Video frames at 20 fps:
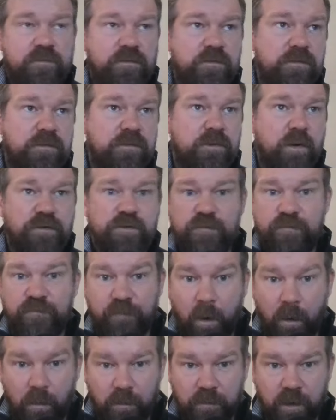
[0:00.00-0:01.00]
you got
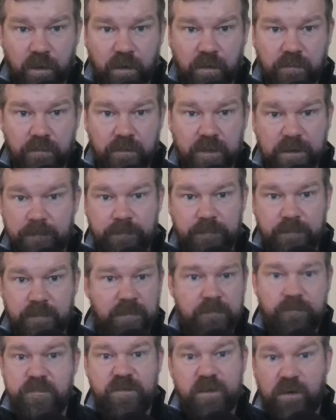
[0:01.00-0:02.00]
defaulted on in a,
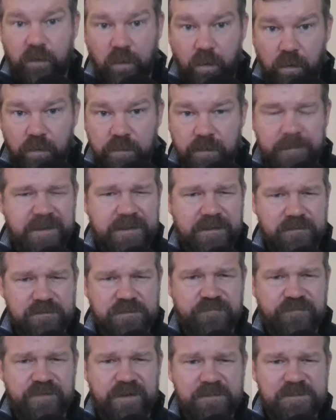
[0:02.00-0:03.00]
with a loan, I mean, there was a
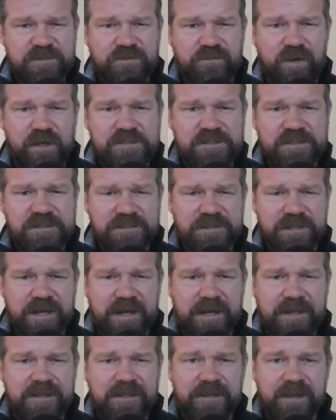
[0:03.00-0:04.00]
famous crisis in
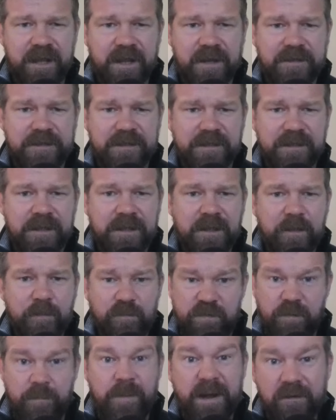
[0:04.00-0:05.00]
eighteen ninety with
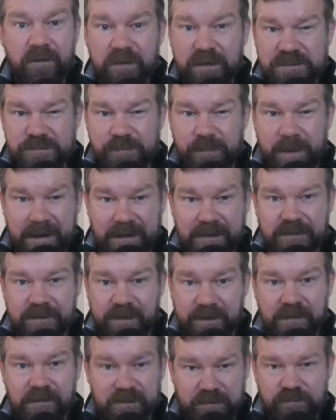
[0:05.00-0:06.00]
the Barings Bank in
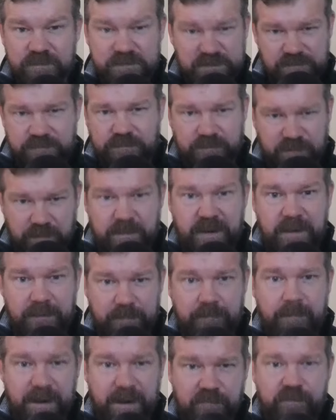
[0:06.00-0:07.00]
England, which you may
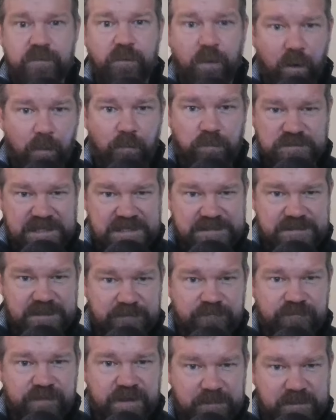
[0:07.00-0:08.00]
might recall was actually
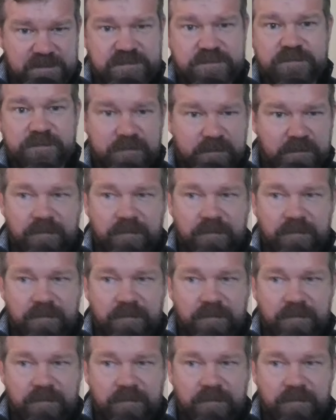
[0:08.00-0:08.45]
famous.